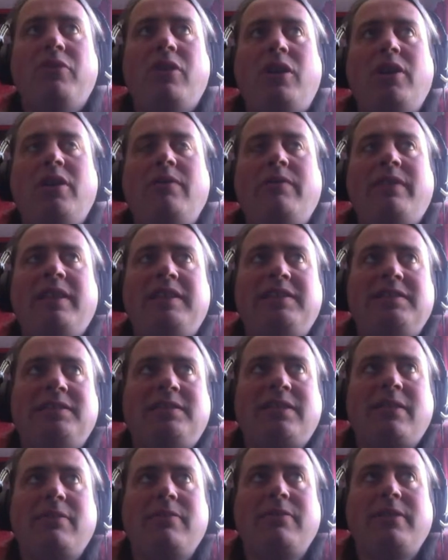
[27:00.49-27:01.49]
I don't
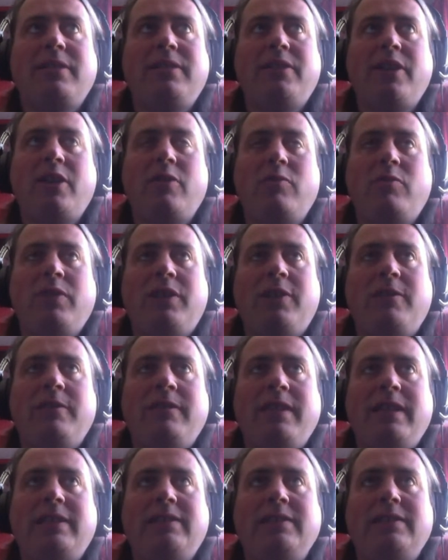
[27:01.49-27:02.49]
necessarily know we
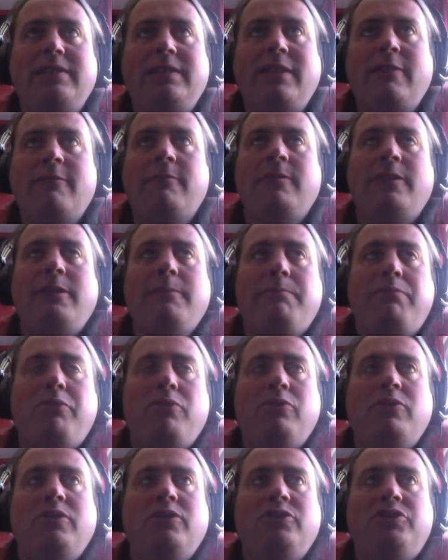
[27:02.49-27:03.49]
can necessarily
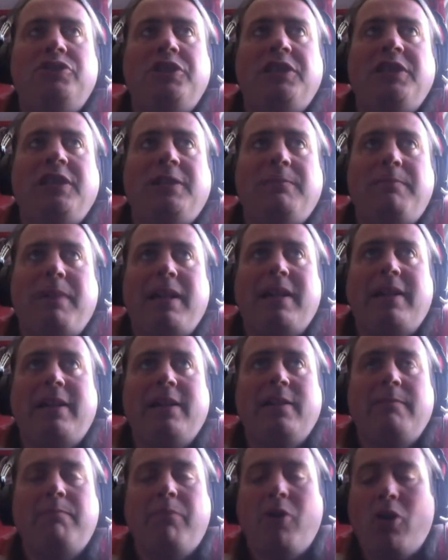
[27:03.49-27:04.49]
put the genie back
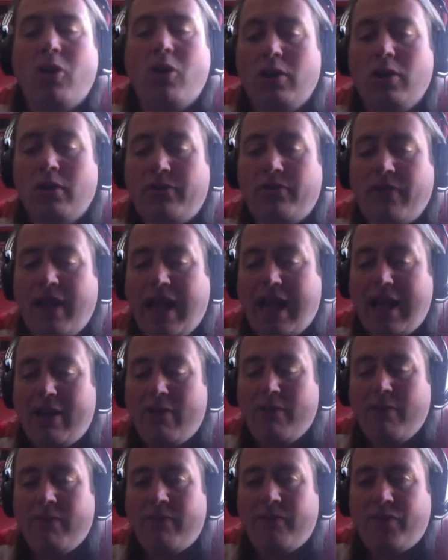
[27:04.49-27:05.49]
in the bottle of
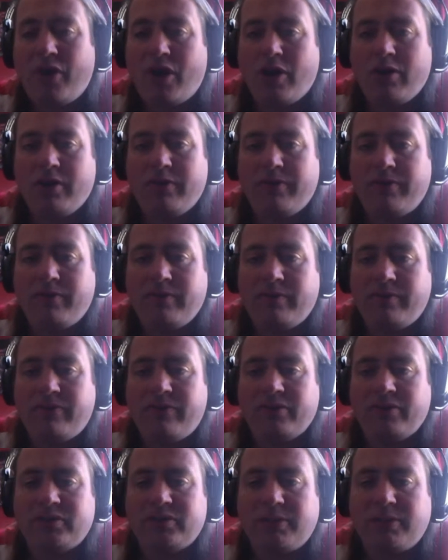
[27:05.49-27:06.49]
how far and
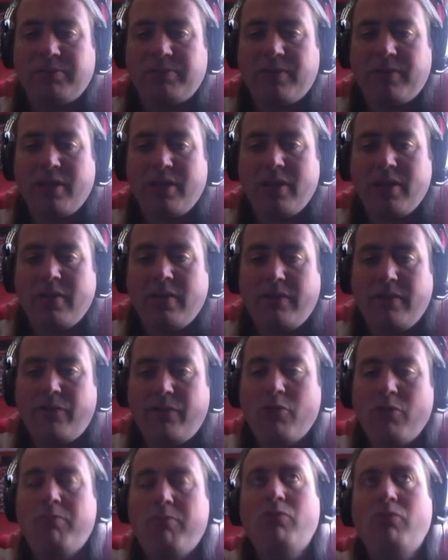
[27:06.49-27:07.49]
fucked up
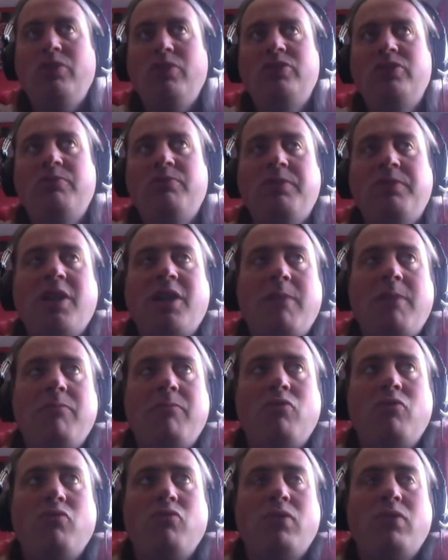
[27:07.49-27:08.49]
football has become
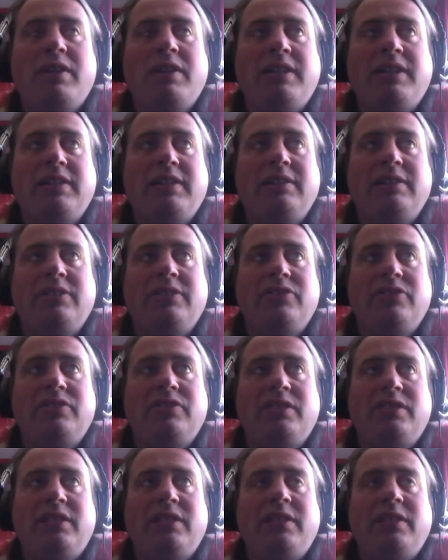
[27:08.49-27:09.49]
already since
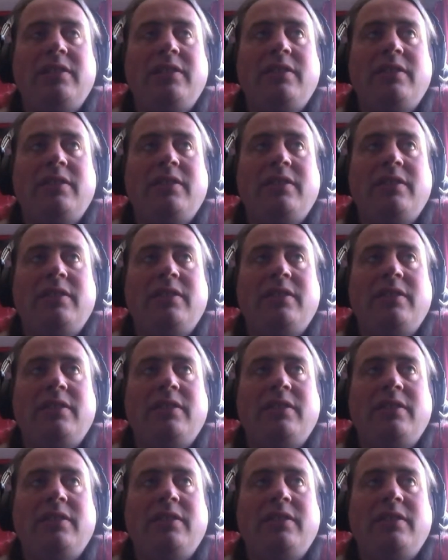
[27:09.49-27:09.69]
the